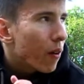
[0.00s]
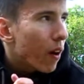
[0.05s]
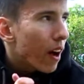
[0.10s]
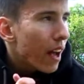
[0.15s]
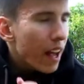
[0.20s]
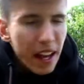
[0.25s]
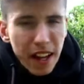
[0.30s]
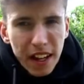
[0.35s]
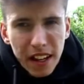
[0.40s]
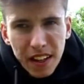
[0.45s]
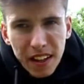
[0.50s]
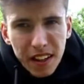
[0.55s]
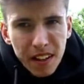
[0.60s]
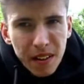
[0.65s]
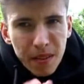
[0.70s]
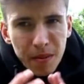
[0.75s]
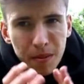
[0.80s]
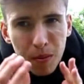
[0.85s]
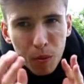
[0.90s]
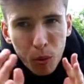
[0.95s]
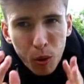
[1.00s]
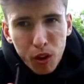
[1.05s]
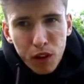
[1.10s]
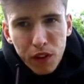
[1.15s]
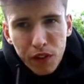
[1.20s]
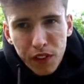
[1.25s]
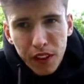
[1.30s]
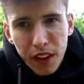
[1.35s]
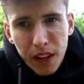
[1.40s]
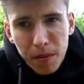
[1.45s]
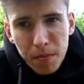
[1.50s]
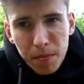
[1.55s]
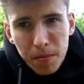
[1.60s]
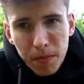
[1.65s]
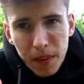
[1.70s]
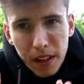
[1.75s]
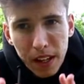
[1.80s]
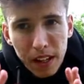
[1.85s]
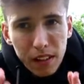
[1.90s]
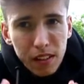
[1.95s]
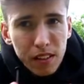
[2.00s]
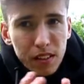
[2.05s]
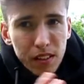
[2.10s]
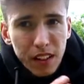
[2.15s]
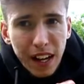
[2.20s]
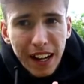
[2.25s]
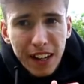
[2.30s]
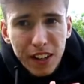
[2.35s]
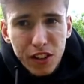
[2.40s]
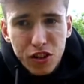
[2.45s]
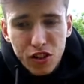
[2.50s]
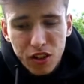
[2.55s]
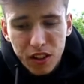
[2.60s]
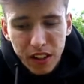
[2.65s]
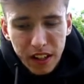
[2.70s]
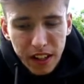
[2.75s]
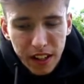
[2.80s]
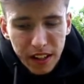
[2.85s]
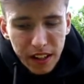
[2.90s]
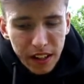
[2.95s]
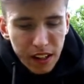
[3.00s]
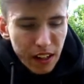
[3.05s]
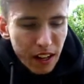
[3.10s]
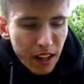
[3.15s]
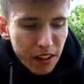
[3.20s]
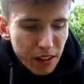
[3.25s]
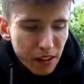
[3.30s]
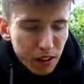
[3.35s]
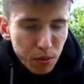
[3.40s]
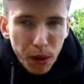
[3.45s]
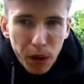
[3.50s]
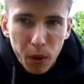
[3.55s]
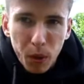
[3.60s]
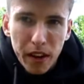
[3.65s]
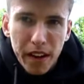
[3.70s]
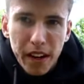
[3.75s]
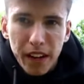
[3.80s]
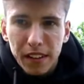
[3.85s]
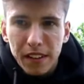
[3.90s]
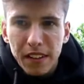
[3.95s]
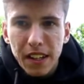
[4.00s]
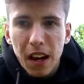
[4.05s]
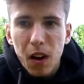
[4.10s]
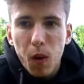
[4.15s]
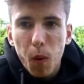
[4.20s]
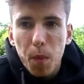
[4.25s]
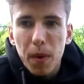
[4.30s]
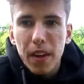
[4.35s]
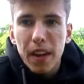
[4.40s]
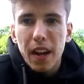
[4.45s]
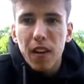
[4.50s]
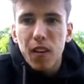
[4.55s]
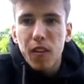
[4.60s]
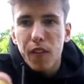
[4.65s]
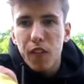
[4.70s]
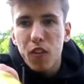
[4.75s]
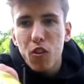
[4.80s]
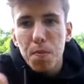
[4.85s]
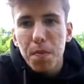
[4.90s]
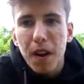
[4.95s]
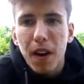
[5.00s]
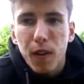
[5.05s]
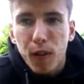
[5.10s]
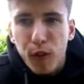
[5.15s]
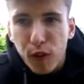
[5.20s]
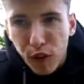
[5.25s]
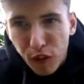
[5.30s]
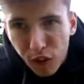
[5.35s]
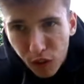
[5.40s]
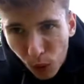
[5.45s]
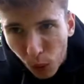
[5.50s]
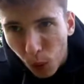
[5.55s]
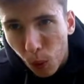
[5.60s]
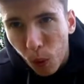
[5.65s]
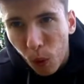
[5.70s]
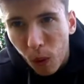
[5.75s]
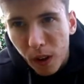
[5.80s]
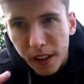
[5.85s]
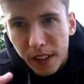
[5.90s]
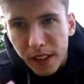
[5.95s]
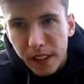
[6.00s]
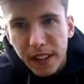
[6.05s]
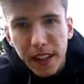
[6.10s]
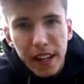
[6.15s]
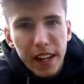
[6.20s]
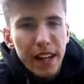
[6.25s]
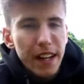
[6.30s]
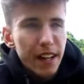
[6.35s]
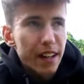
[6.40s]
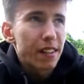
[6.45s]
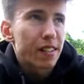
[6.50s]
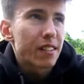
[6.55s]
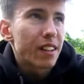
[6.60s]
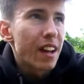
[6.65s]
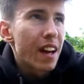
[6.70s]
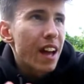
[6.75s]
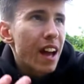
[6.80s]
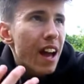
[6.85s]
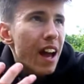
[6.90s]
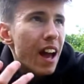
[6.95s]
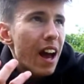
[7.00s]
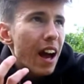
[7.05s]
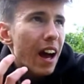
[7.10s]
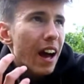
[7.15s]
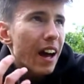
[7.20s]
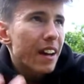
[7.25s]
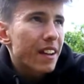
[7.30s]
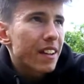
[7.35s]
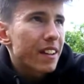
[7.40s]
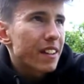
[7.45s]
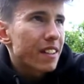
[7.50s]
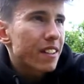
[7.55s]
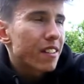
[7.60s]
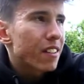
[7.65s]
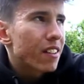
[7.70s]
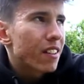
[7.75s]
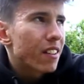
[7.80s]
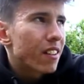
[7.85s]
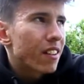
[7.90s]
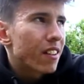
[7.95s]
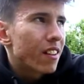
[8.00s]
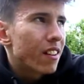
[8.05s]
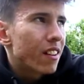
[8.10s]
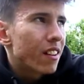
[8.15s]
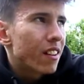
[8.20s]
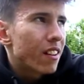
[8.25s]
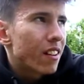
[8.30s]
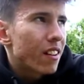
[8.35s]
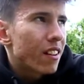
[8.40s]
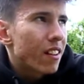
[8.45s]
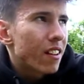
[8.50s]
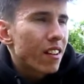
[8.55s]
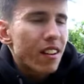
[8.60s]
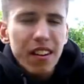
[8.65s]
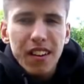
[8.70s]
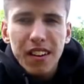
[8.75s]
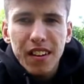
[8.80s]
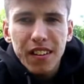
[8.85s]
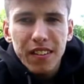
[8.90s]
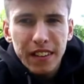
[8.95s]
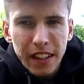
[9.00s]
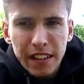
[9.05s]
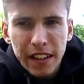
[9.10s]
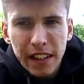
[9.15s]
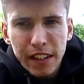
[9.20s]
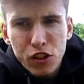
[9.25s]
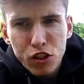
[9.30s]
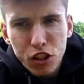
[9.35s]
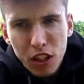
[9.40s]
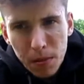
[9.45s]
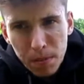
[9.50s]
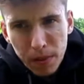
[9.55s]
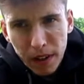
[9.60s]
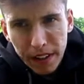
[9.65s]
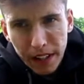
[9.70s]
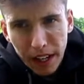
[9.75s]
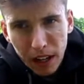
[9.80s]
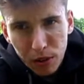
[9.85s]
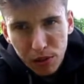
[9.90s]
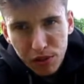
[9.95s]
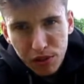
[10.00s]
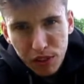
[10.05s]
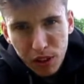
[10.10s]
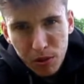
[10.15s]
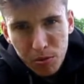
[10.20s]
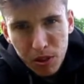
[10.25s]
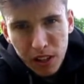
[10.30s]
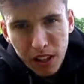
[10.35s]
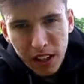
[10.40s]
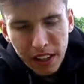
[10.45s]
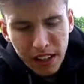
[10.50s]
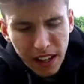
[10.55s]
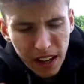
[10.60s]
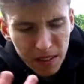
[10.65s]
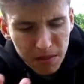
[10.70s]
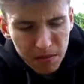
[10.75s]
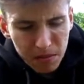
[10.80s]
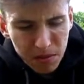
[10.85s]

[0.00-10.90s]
A, one of them is actually, the Swegway has now been out for about 4 years, and they're cheaper now, so you can get